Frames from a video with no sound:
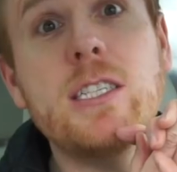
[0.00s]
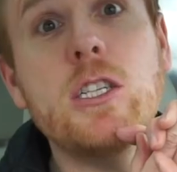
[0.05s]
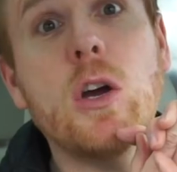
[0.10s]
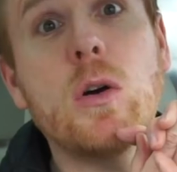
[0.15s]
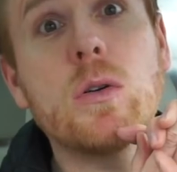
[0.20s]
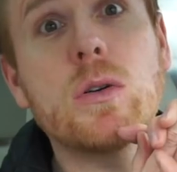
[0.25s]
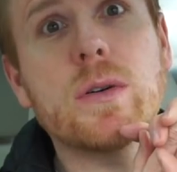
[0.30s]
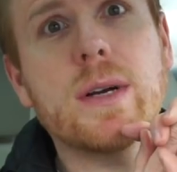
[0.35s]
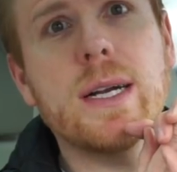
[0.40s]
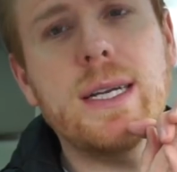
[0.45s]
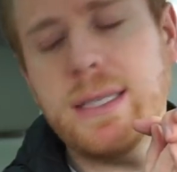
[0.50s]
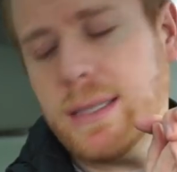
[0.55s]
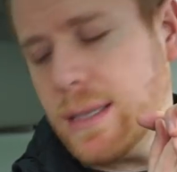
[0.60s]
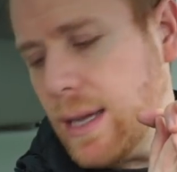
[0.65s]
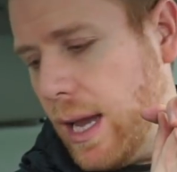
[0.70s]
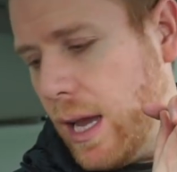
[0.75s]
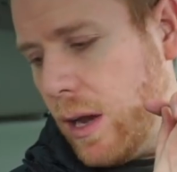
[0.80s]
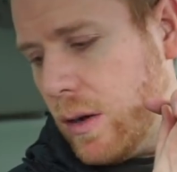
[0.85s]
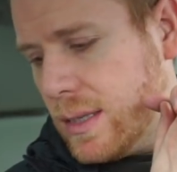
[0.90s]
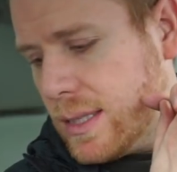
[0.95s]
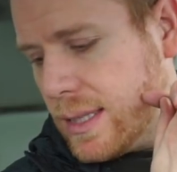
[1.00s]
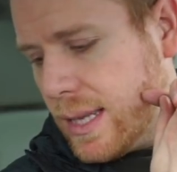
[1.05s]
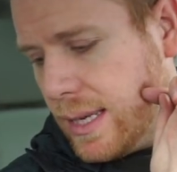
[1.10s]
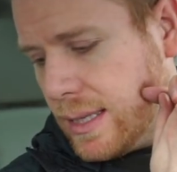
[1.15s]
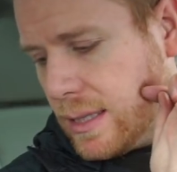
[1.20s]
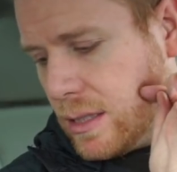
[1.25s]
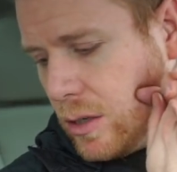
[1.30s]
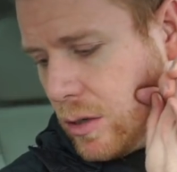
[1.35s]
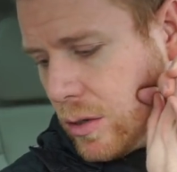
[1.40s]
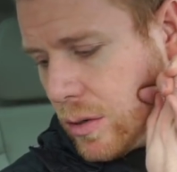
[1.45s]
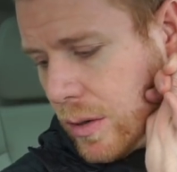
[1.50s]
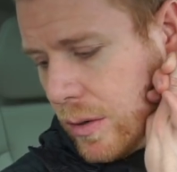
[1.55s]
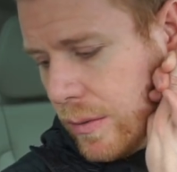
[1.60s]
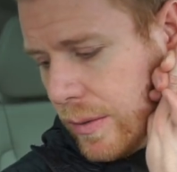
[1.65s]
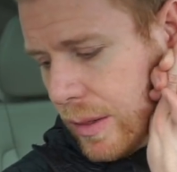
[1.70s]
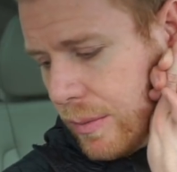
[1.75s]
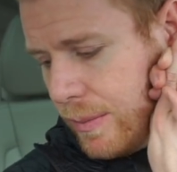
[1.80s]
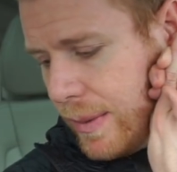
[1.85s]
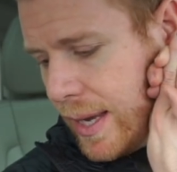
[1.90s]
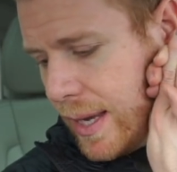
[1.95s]
deodorant. I always take deodorant
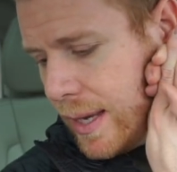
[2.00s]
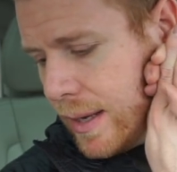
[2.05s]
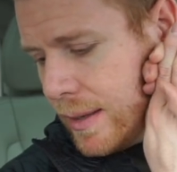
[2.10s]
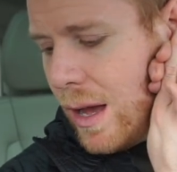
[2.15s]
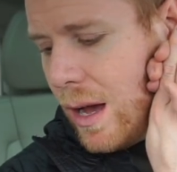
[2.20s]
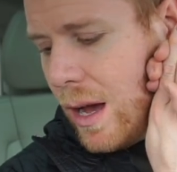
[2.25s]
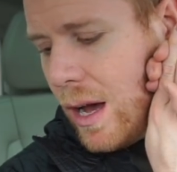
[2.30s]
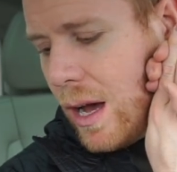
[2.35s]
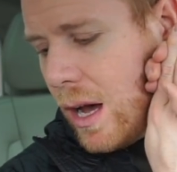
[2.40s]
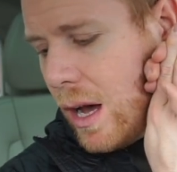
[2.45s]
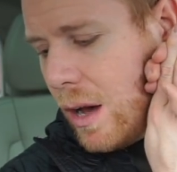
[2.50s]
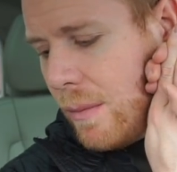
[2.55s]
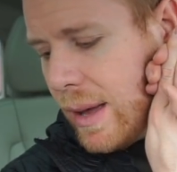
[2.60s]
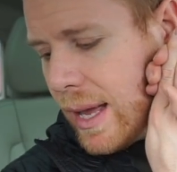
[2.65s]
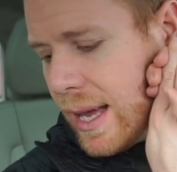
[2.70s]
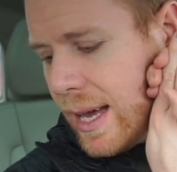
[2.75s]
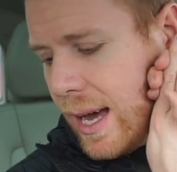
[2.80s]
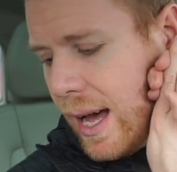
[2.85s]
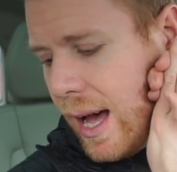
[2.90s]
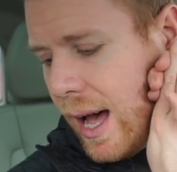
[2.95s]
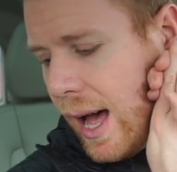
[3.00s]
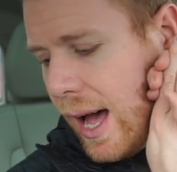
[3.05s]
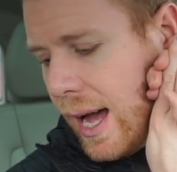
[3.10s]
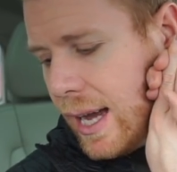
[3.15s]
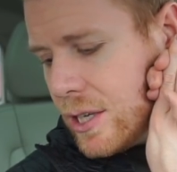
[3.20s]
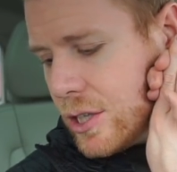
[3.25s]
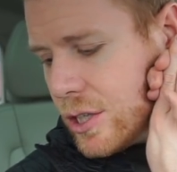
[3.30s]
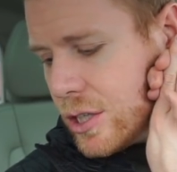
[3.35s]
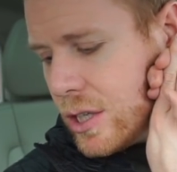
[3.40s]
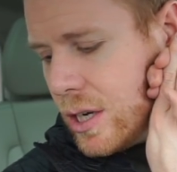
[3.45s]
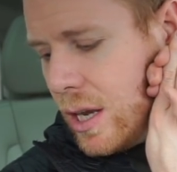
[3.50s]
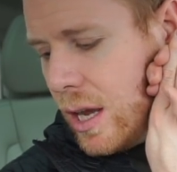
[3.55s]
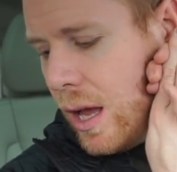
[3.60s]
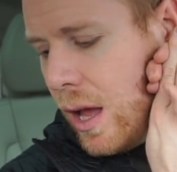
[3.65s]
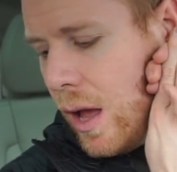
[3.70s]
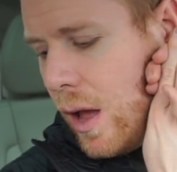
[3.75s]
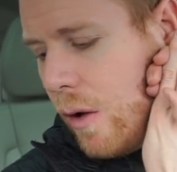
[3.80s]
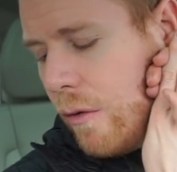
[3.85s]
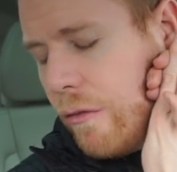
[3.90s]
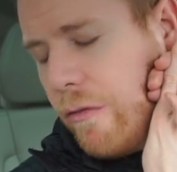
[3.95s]
with me. Oh my gosh.
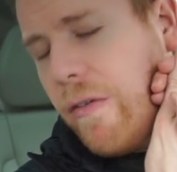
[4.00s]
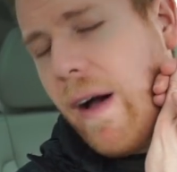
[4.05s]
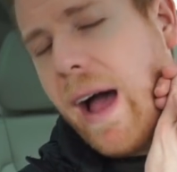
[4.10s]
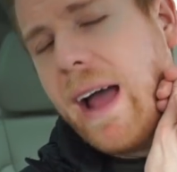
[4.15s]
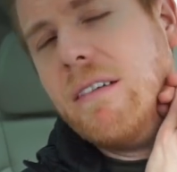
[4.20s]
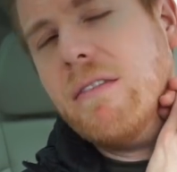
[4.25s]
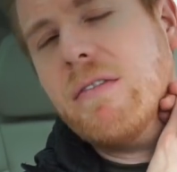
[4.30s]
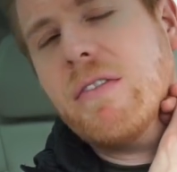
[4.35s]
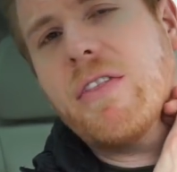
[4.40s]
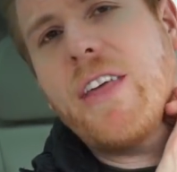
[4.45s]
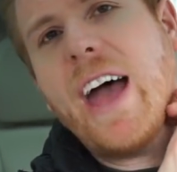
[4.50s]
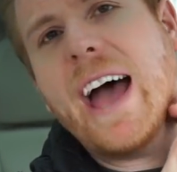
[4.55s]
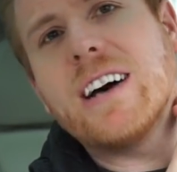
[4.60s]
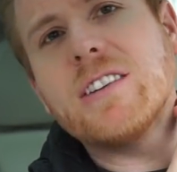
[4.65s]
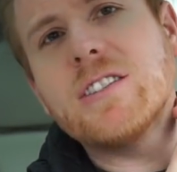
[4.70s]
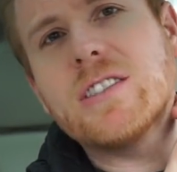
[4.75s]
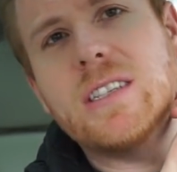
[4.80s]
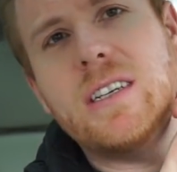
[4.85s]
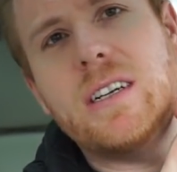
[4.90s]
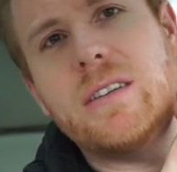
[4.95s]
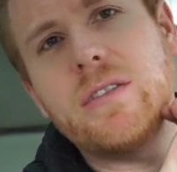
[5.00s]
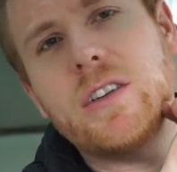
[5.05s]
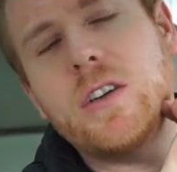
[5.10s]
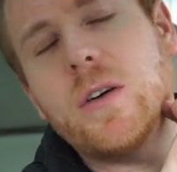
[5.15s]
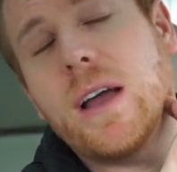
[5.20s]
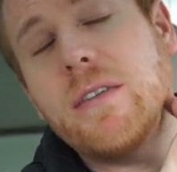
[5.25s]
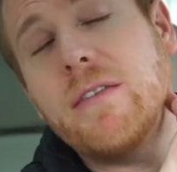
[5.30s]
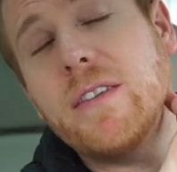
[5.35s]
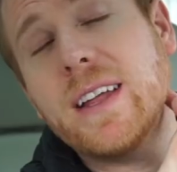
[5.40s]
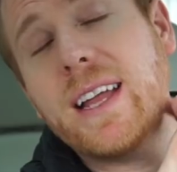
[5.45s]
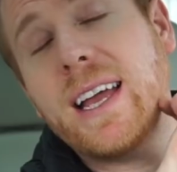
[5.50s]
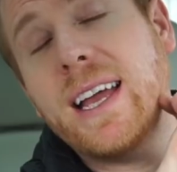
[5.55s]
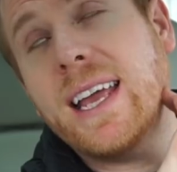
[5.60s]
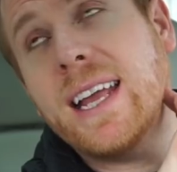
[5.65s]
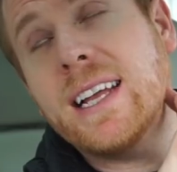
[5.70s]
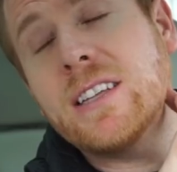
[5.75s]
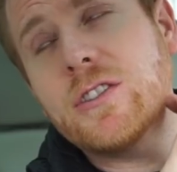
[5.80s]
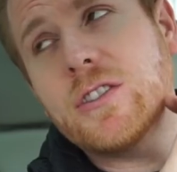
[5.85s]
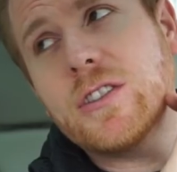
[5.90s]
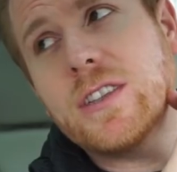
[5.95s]
5,000 of you, I feel like I
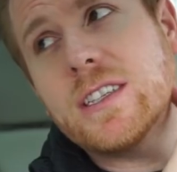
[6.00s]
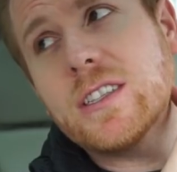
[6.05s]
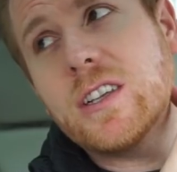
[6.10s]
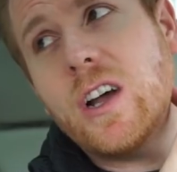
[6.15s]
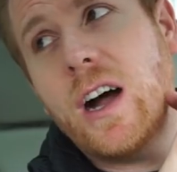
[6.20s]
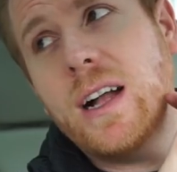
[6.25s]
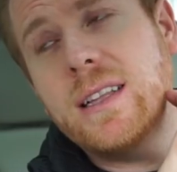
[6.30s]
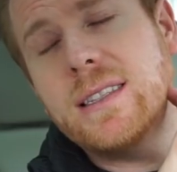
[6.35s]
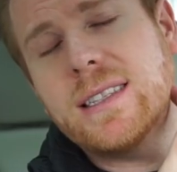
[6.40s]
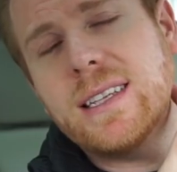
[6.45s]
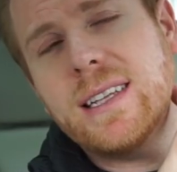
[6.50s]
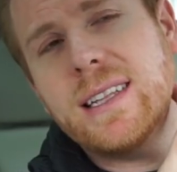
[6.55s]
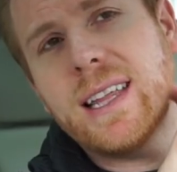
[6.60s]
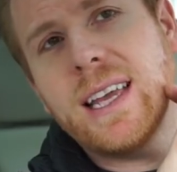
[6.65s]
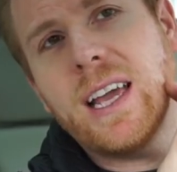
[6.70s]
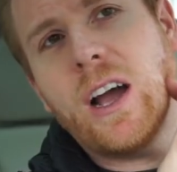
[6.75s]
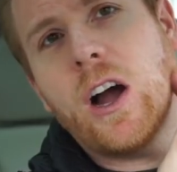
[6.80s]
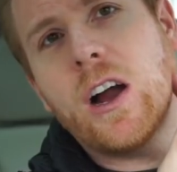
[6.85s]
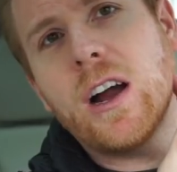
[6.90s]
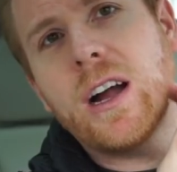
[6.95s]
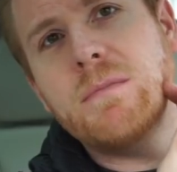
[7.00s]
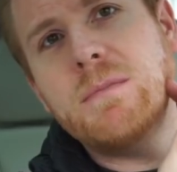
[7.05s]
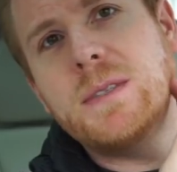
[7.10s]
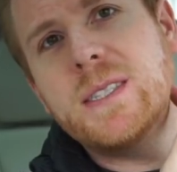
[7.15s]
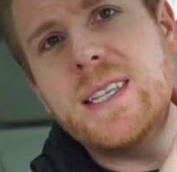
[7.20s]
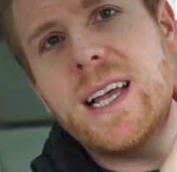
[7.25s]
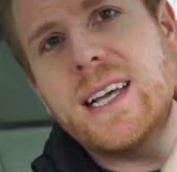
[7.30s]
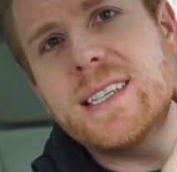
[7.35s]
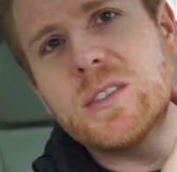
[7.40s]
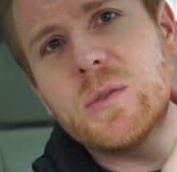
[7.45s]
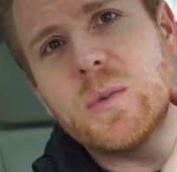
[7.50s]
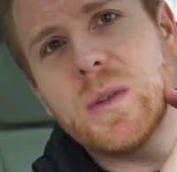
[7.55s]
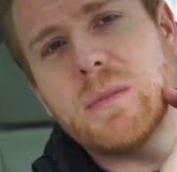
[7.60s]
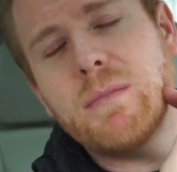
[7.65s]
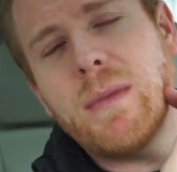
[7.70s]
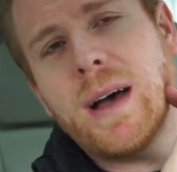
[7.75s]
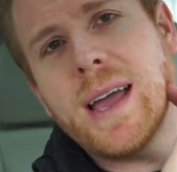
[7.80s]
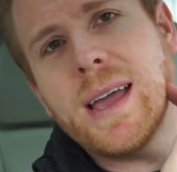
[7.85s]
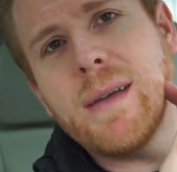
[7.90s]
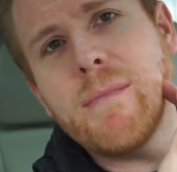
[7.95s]
answer this constantly, are obsessed with
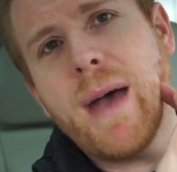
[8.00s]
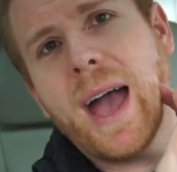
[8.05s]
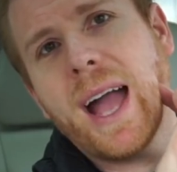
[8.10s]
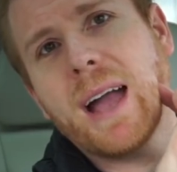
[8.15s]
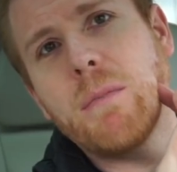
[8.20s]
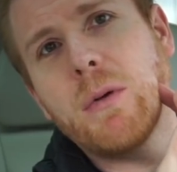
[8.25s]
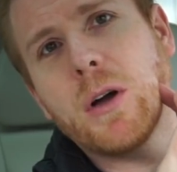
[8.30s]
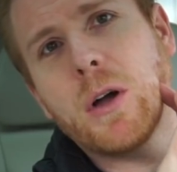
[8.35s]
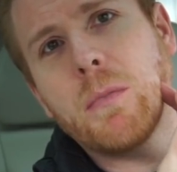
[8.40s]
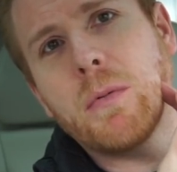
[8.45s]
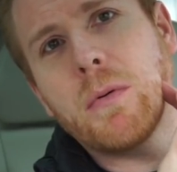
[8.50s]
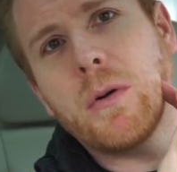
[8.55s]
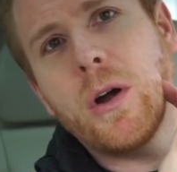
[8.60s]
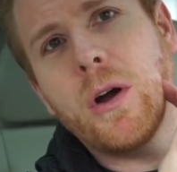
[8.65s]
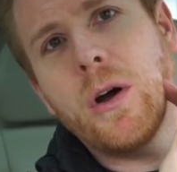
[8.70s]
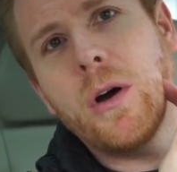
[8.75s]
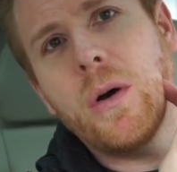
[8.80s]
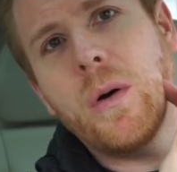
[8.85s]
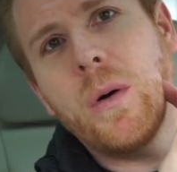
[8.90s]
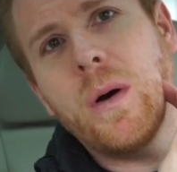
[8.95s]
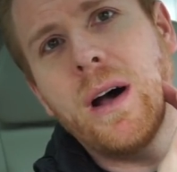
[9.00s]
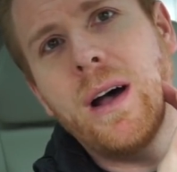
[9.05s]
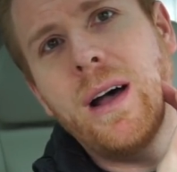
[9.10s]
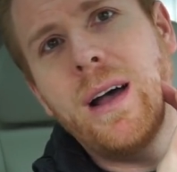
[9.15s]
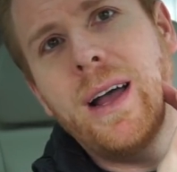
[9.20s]
my MacBook Pro